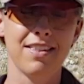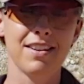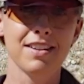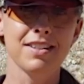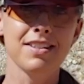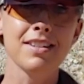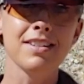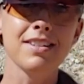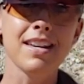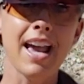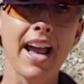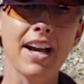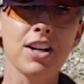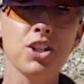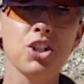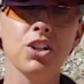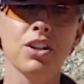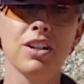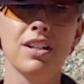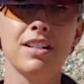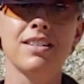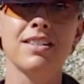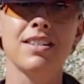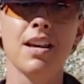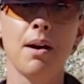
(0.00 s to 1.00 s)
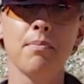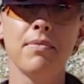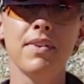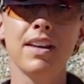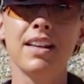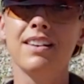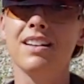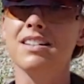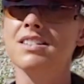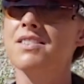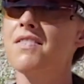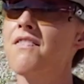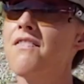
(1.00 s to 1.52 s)
This is actually something
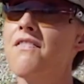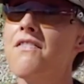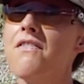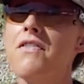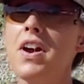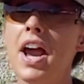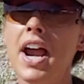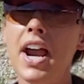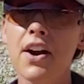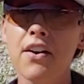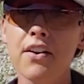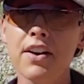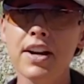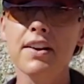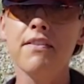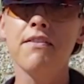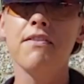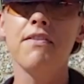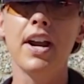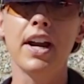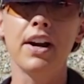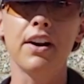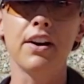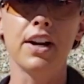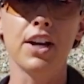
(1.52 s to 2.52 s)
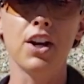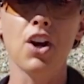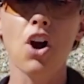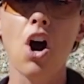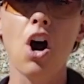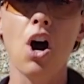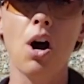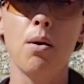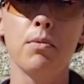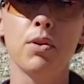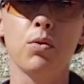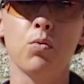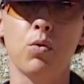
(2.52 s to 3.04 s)
that's very, very
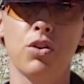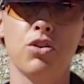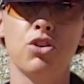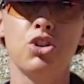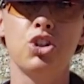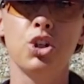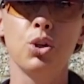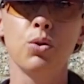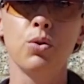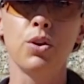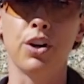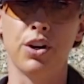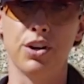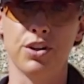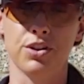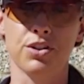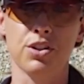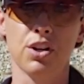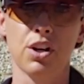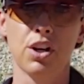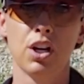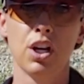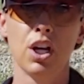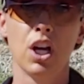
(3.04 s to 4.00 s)
common with shooters.